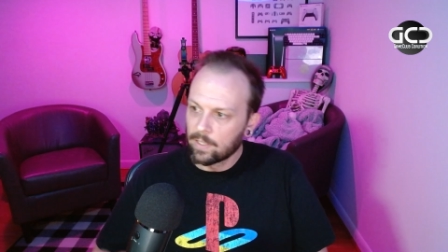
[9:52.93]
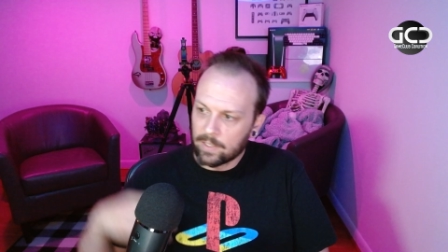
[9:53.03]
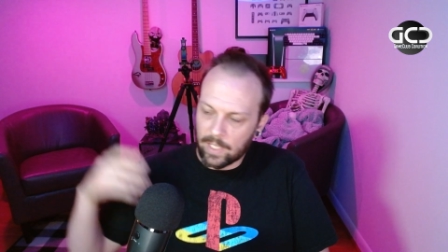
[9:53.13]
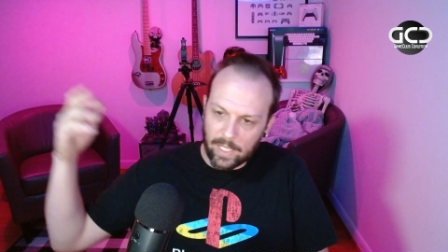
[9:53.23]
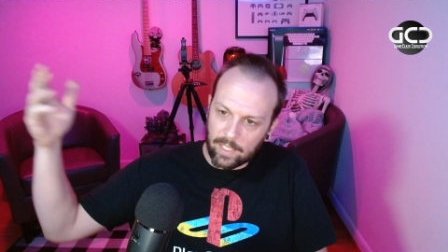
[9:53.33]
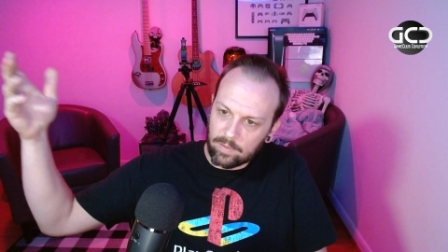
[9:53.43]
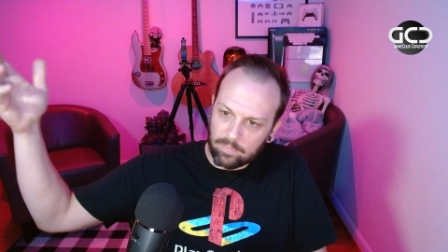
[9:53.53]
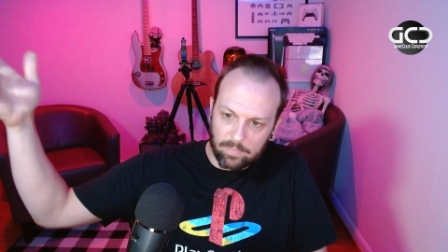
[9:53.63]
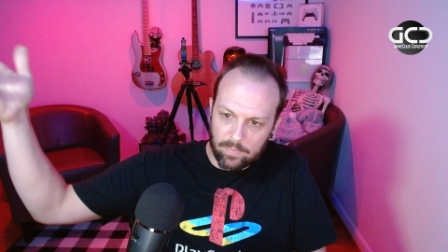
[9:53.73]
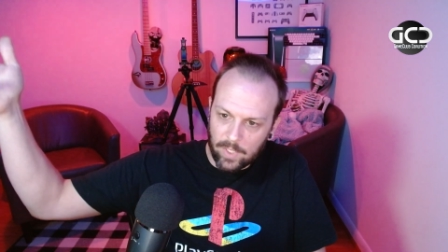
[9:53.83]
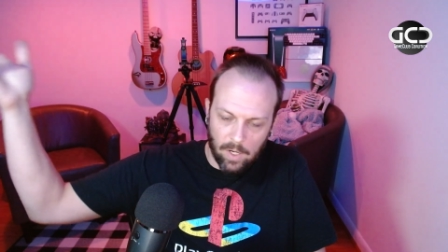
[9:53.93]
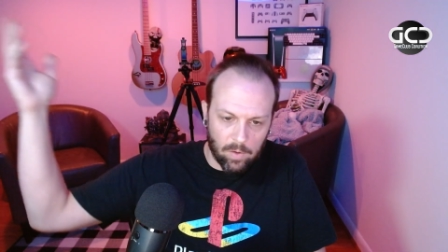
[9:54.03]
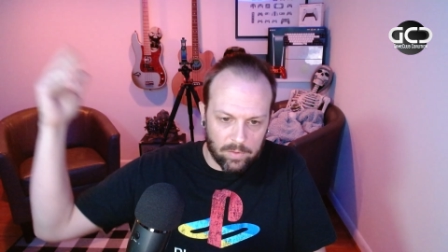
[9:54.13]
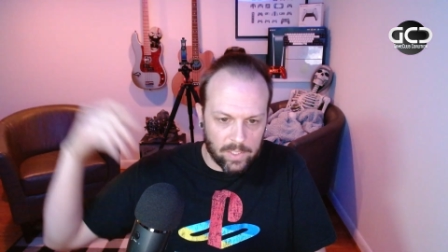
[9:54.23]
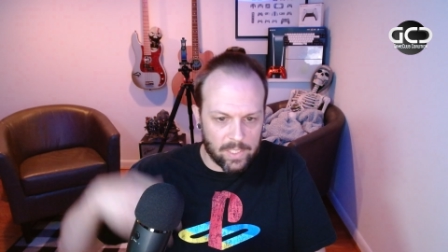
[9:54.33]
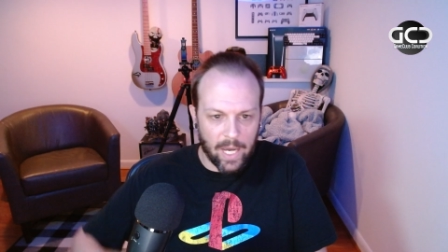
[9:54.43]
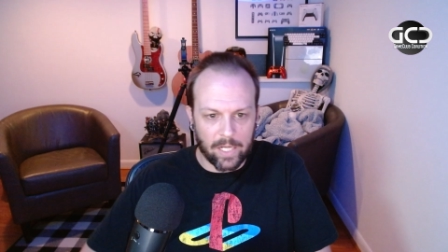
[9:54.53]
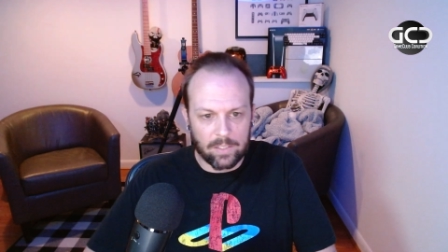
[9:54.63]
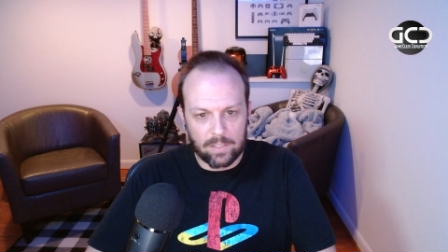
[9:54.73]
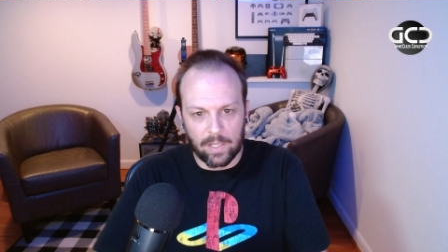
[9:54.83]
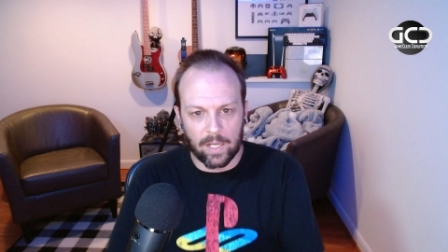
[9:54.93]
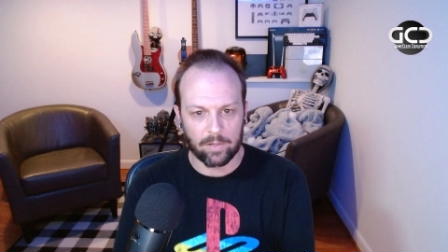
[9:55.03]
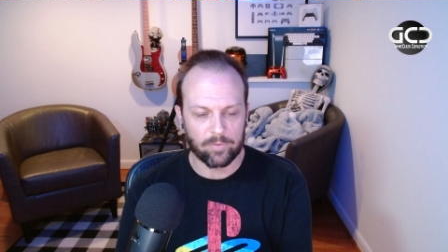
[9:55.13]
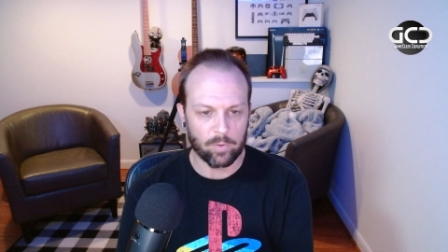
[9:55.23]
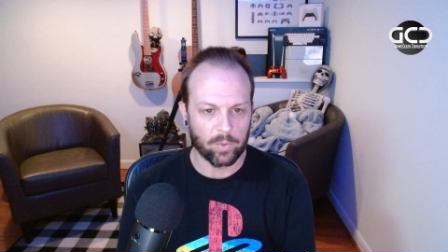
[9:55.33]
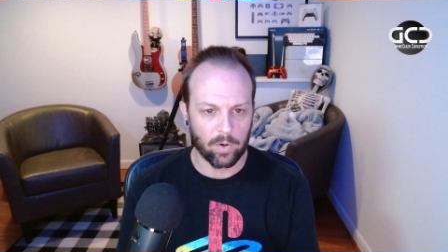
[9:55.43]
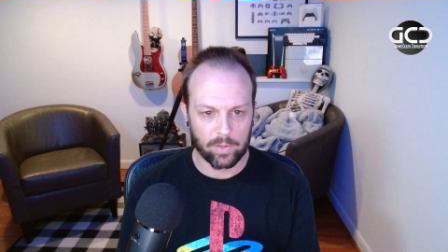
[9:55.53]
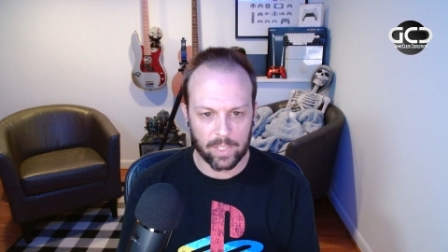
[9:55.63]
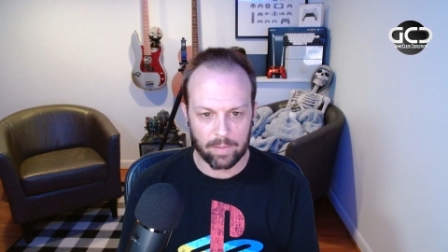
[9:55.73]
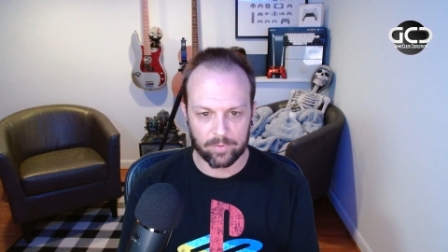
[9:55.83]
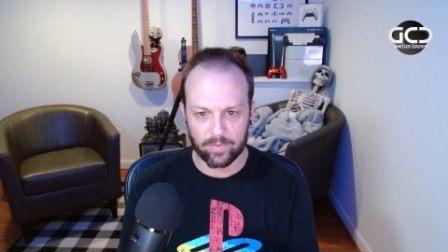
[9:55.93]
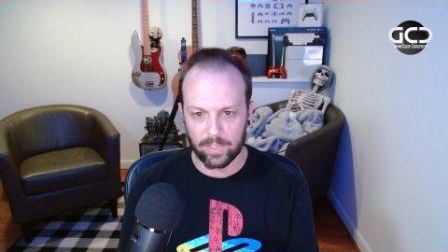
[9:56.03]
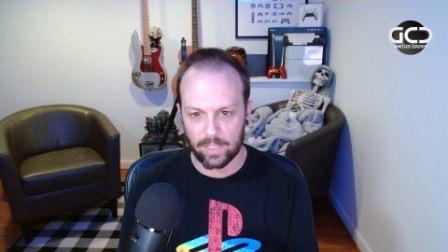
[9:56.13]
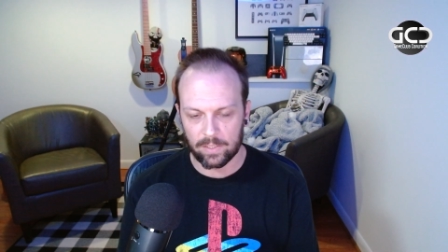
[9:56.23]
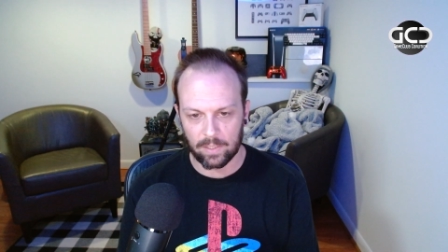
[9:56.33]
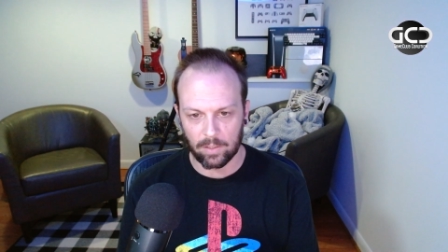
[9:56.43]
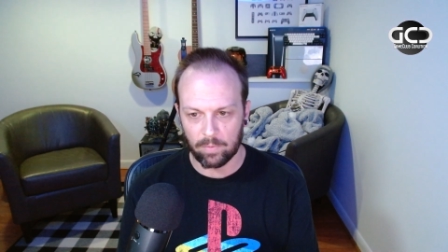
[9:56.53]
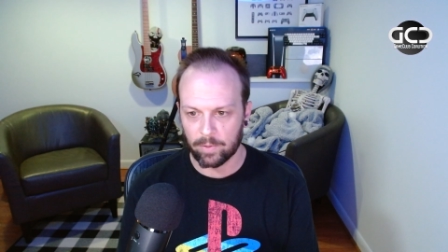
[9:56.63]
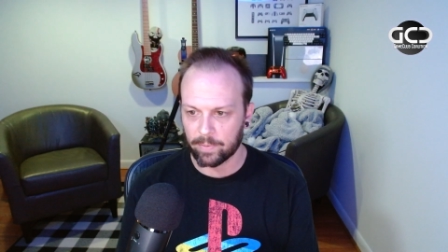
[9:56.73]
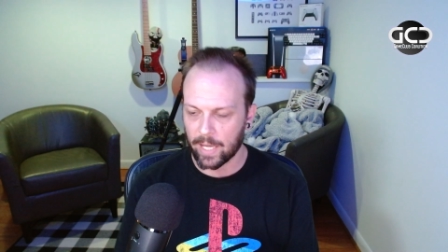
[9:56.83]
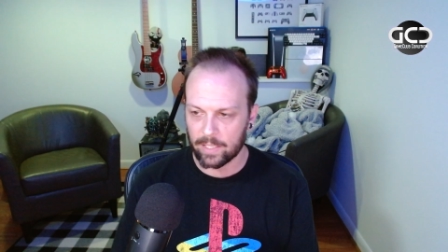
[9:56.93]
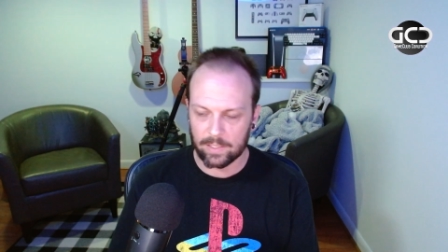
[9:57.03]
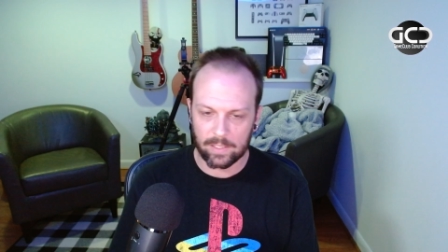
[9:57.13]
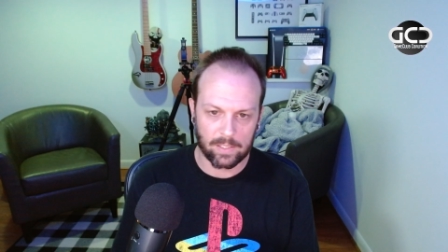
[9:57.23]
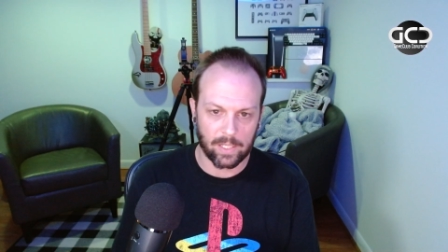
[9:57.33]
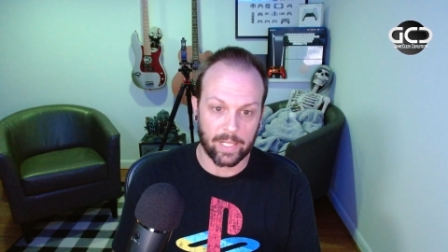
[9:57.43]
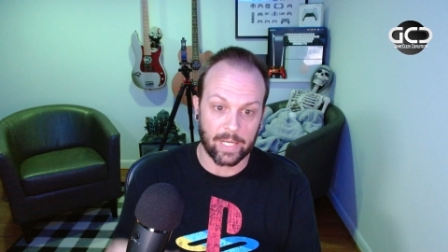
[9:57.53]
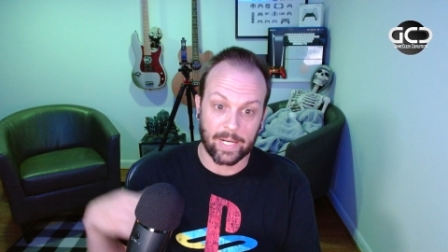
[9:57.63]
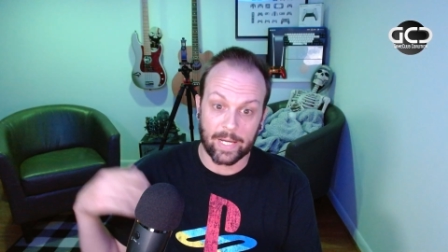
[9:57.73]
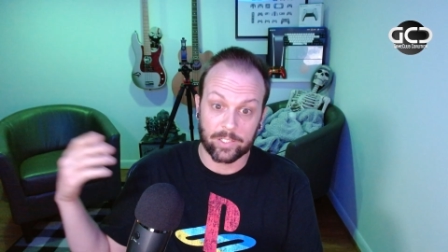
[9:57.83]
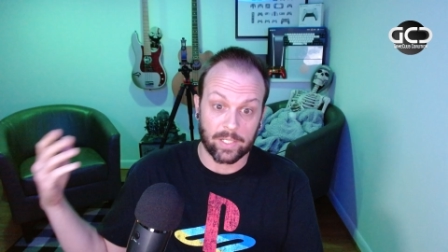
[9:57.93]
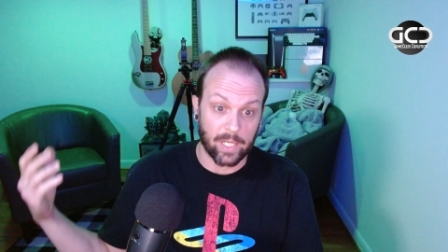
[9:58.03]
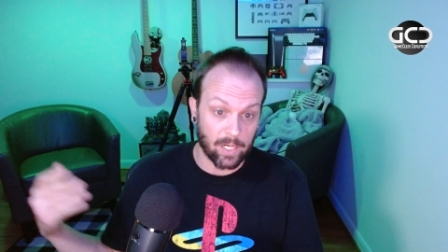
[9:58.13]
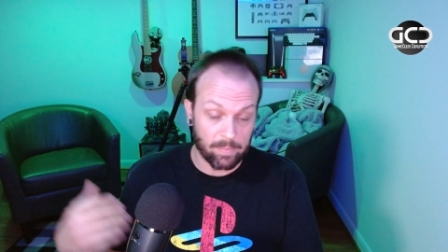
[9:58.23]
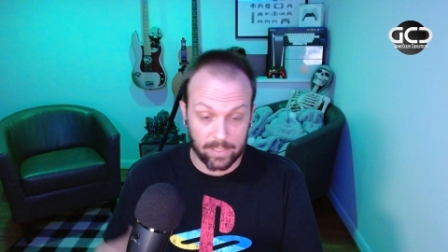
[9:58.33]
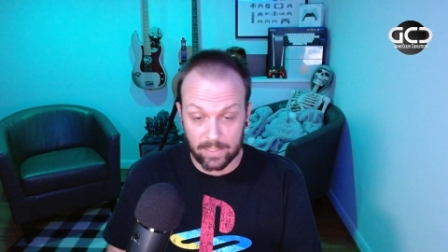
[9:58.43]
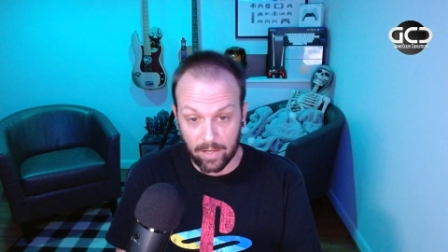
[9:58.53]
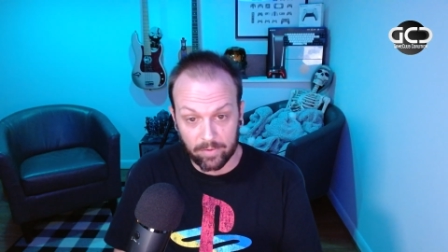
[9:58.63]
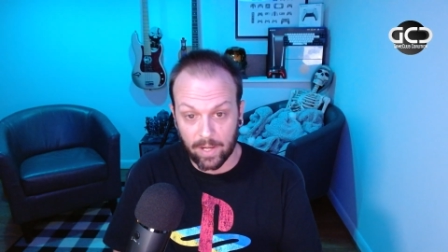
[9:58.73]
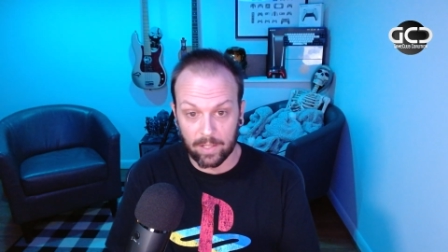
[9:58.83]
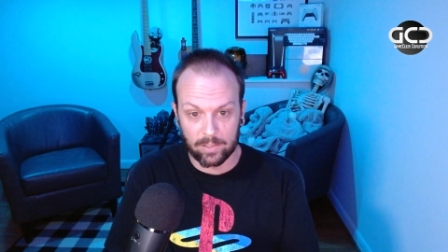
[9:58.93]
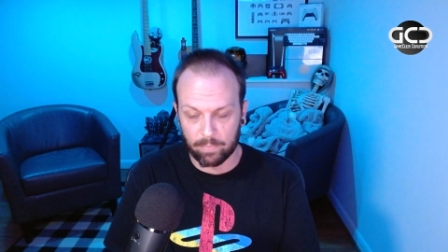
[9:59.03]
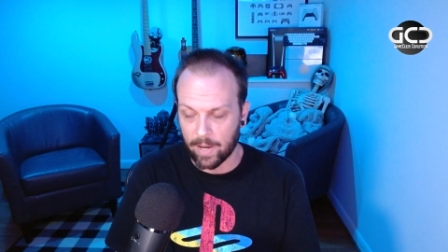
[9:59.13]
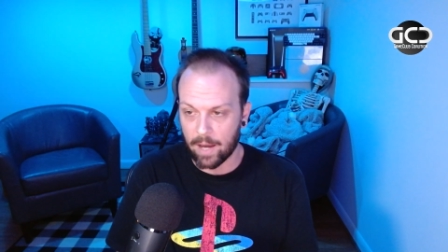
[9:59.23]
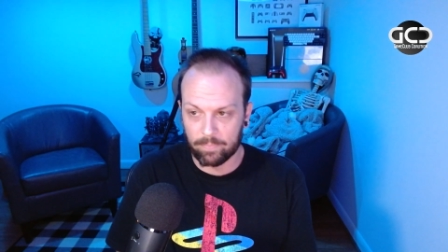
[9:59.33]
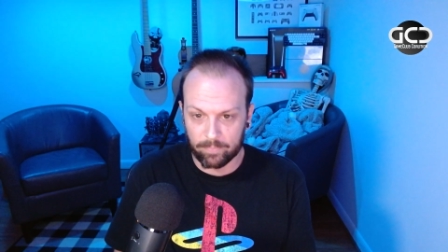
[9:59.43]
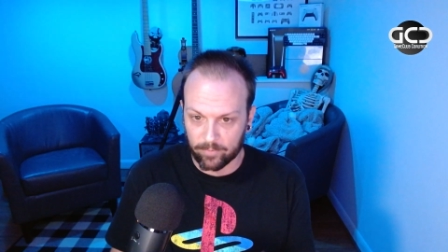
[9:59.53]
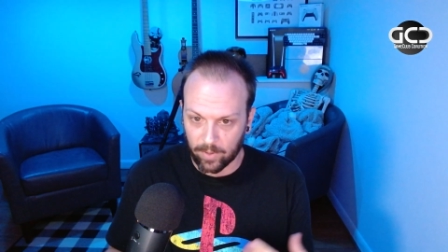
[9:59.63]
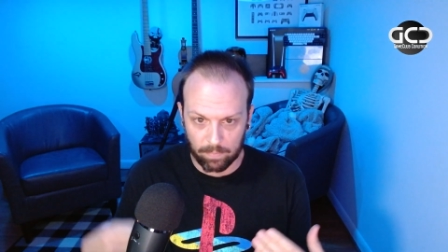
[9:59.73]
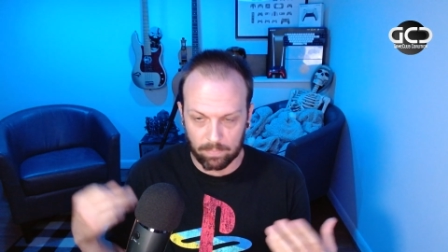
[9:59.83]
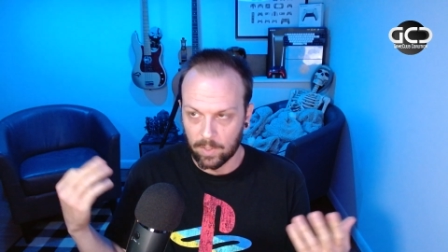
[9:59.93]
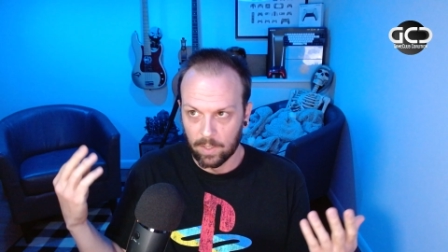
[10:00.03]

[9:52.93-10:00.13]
They get designs and a few prototypes for these aluminum cases, and they can actually get them at $7 a pop from